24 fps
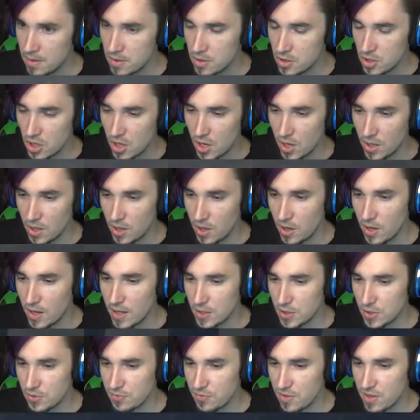Just call our
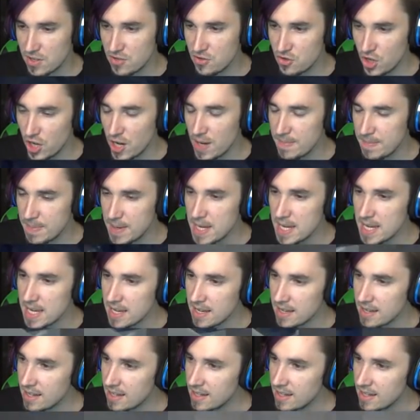hunter friend JP.